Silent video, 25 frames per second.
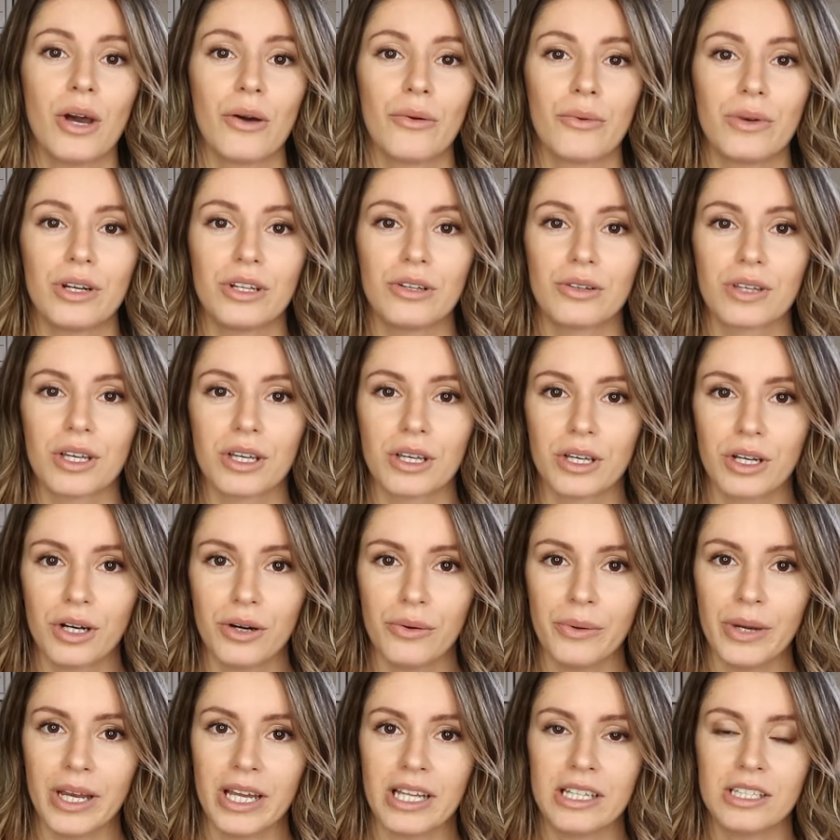where you can
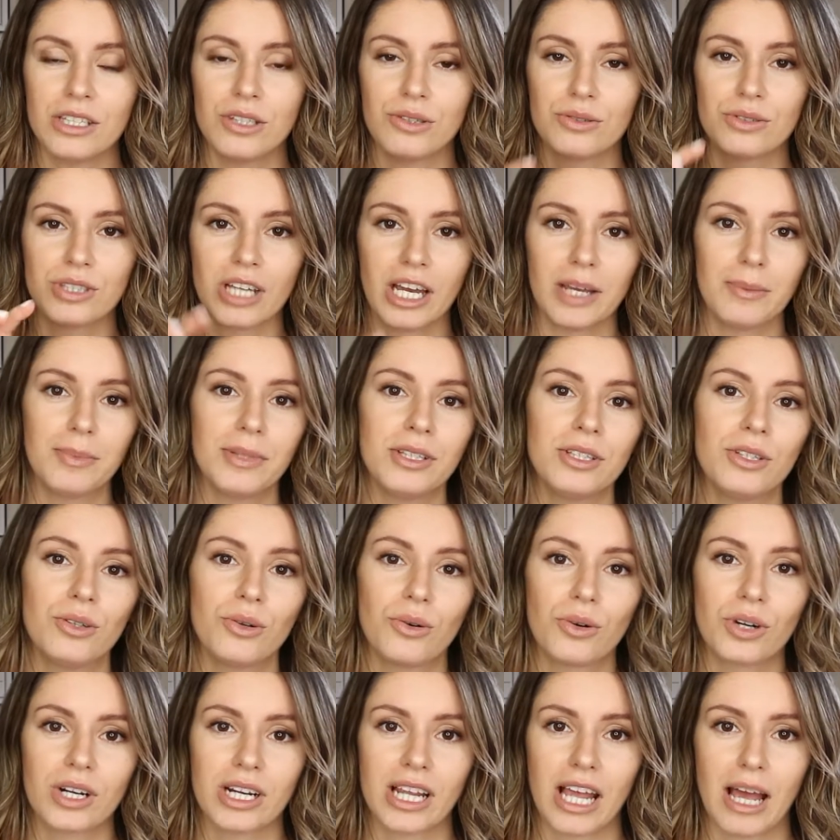go and you type in
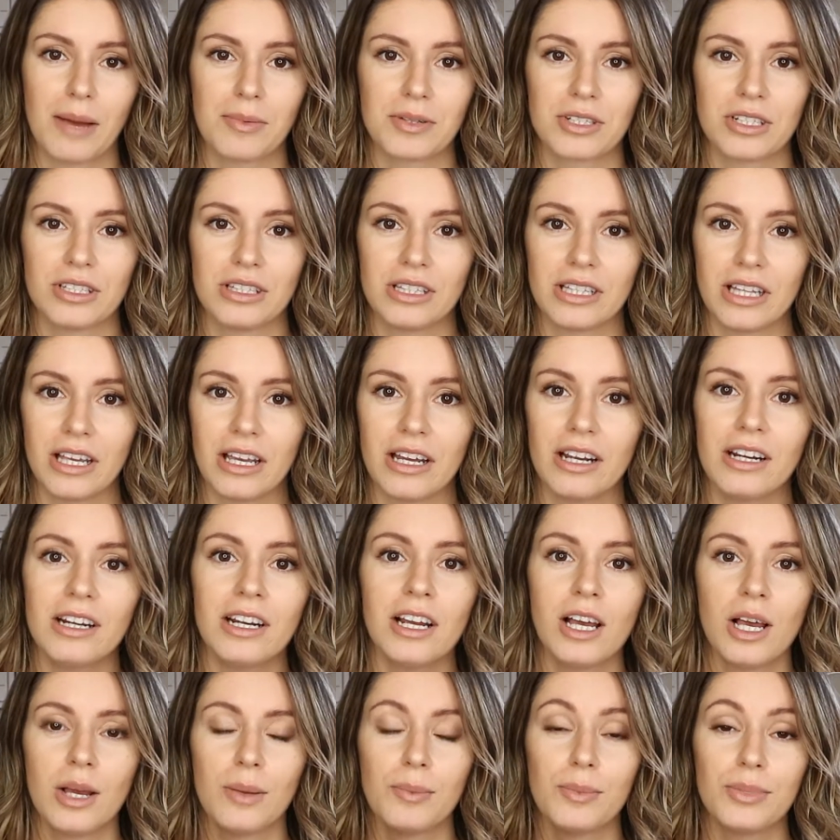your caption
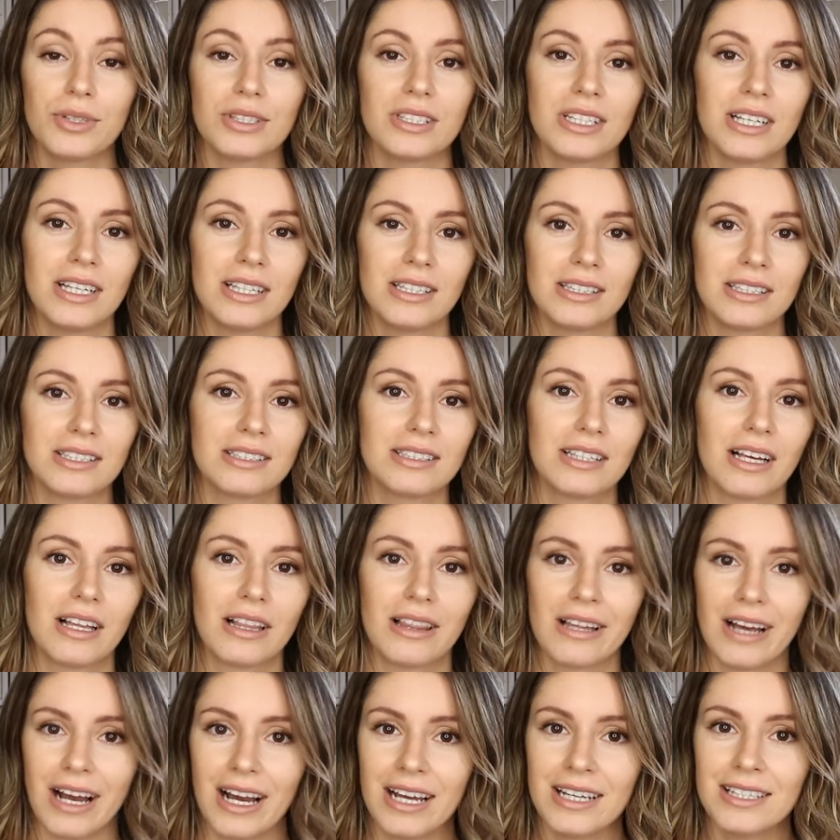there, put in the
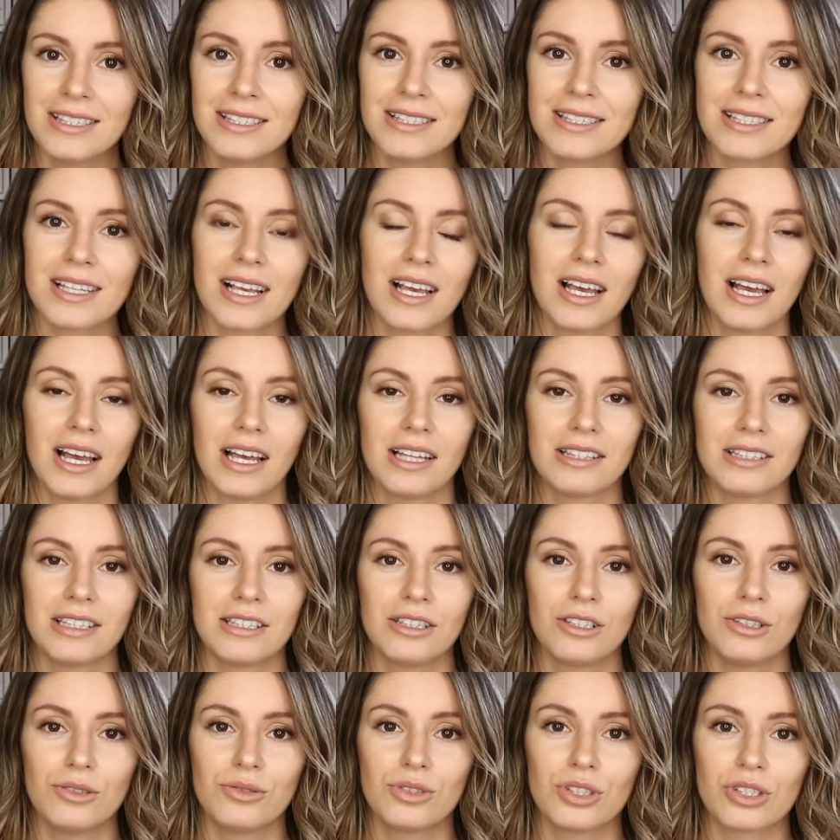lines, and
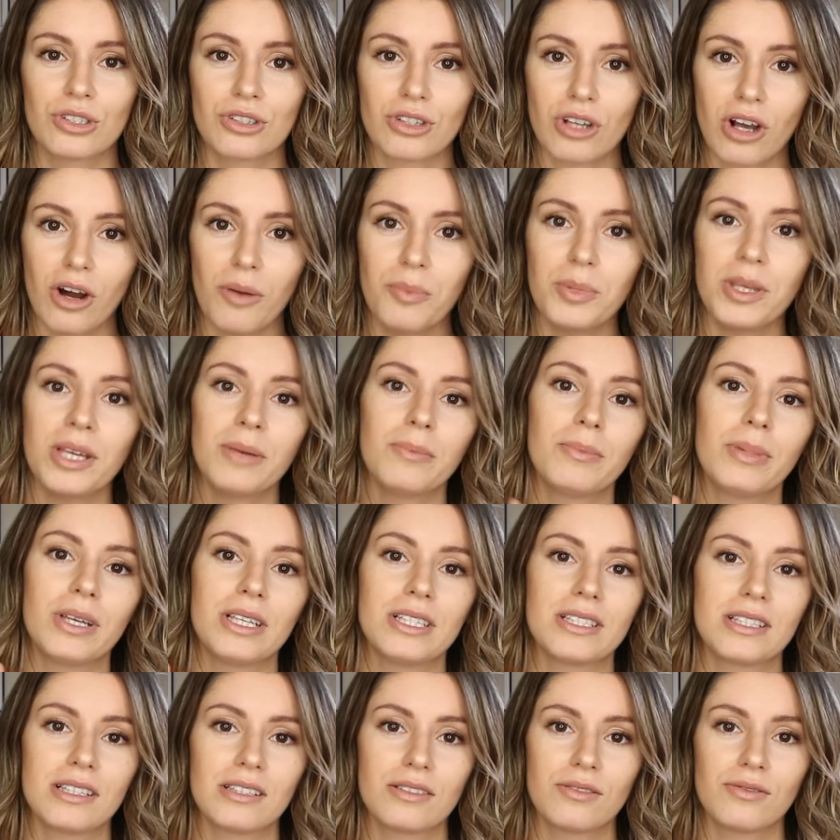then you just copy and
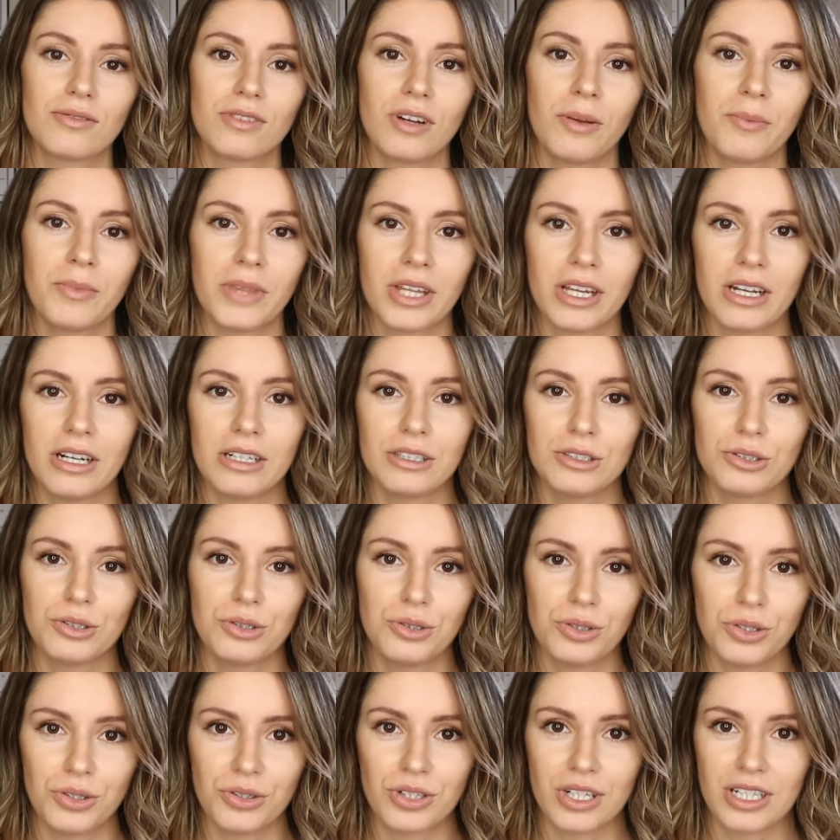paste it from there
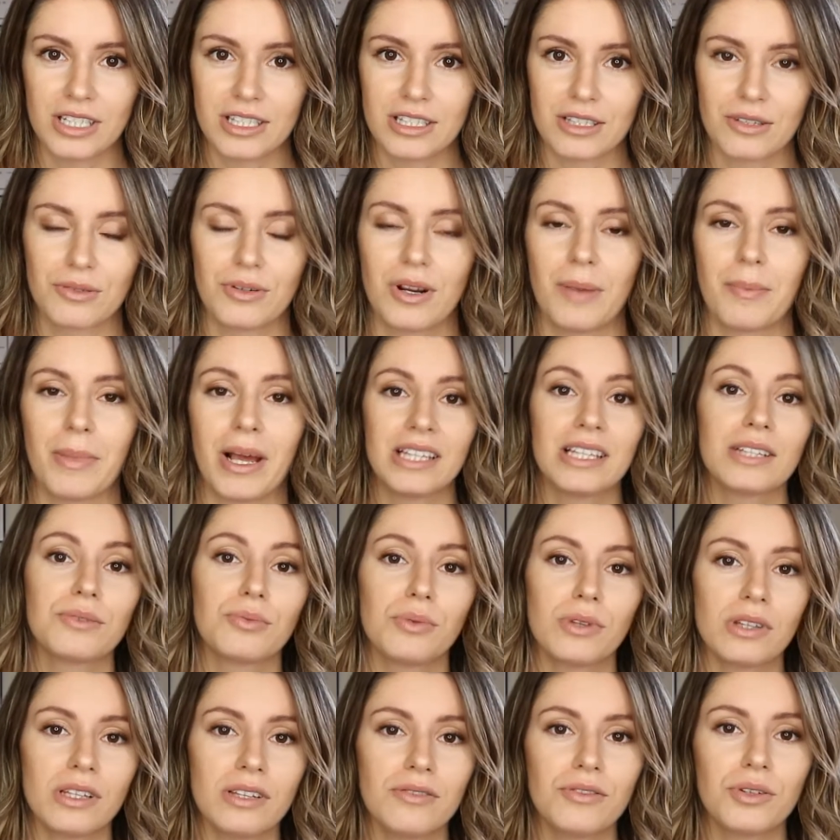to your Instagram, and it
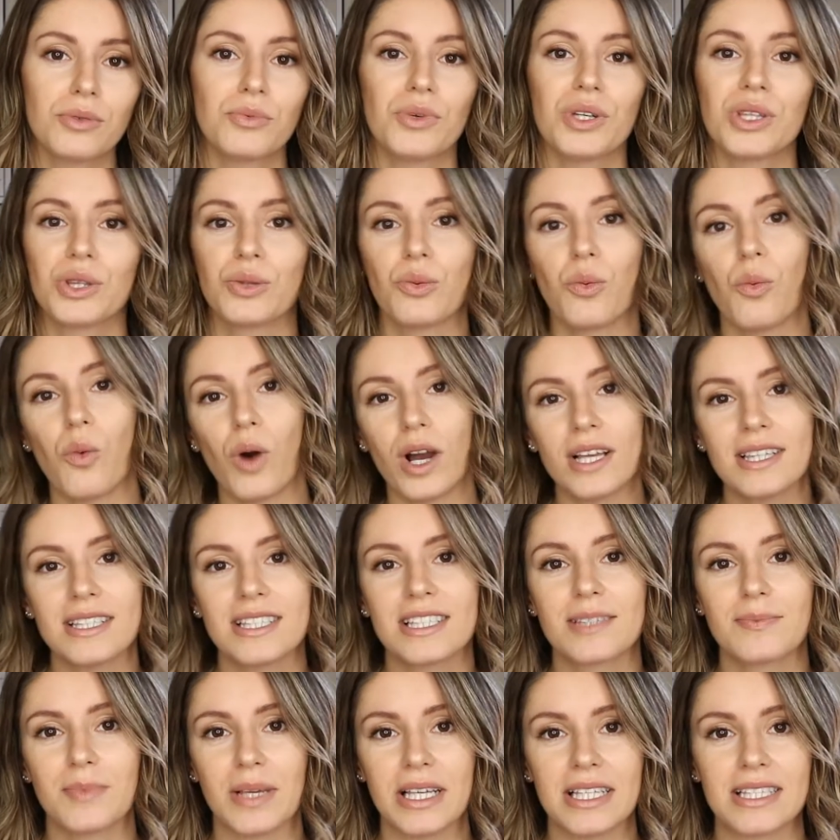will leave you with white
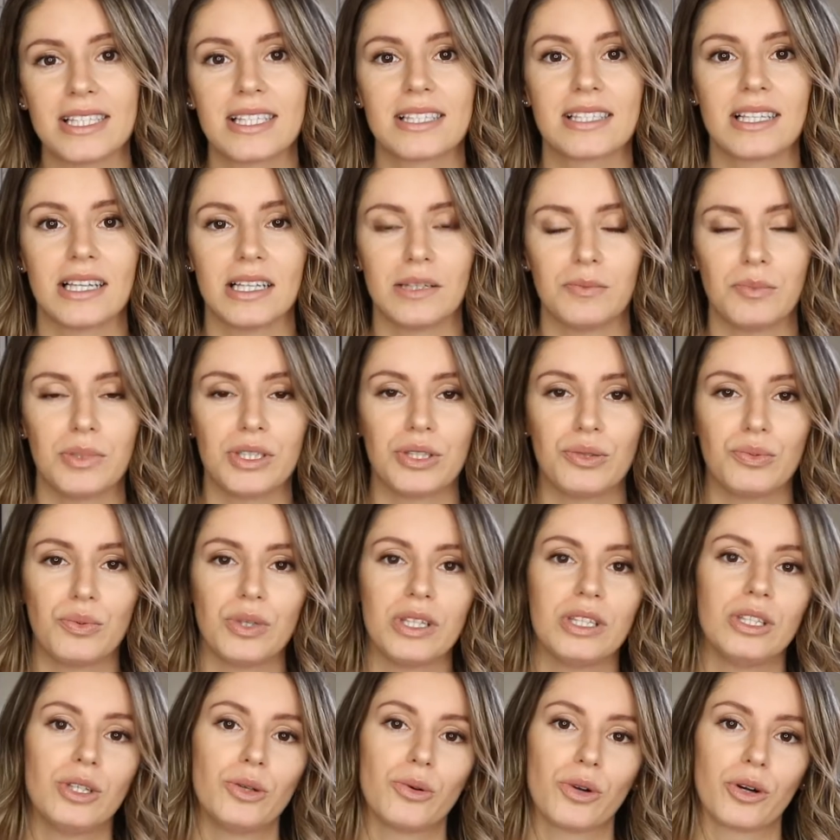spaces in
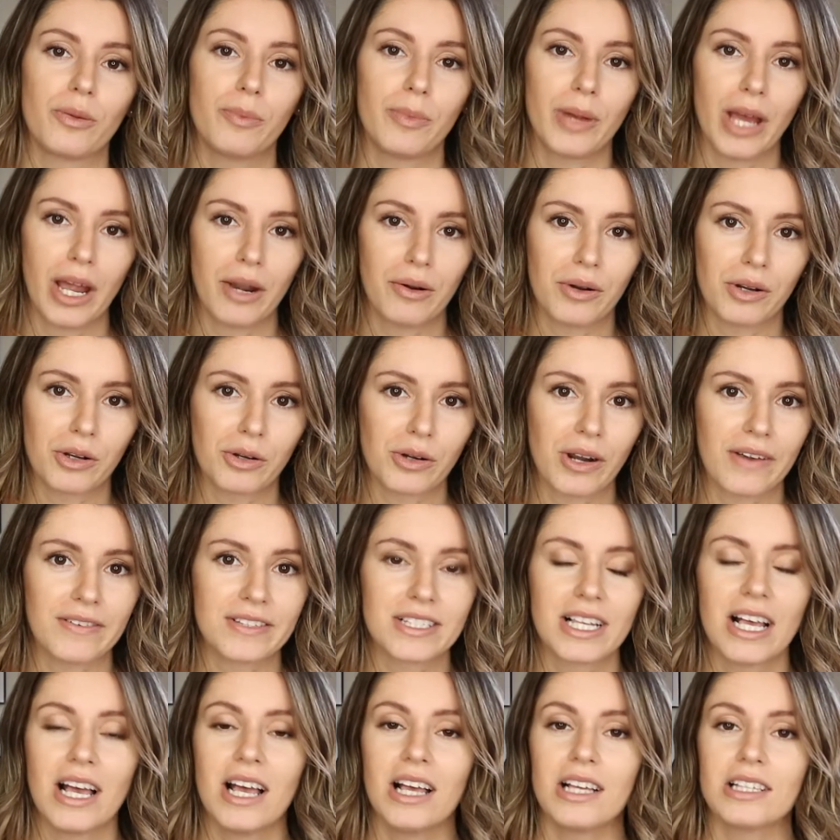between your paragraphs.